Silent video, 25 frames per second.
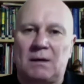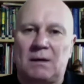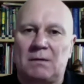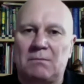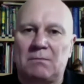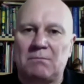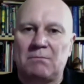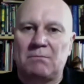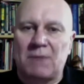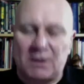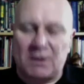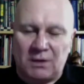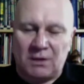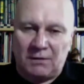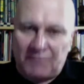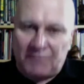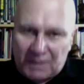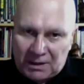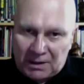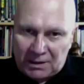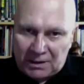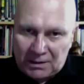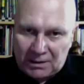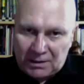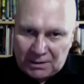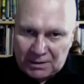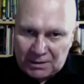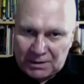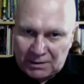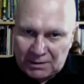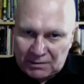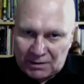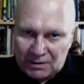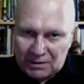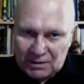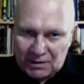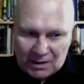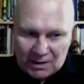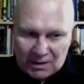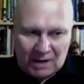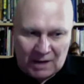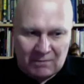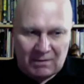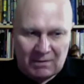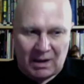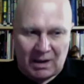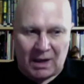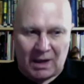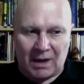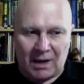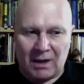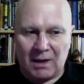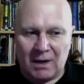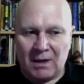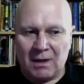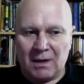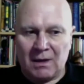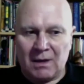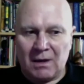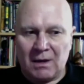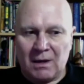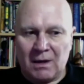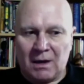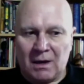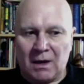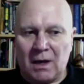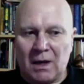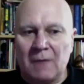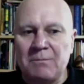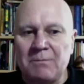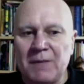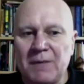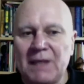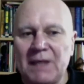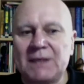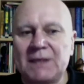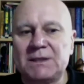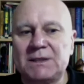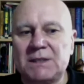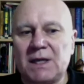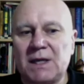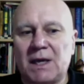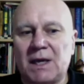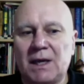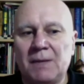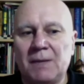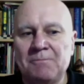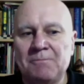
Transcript: must have occurred in this area, a meeting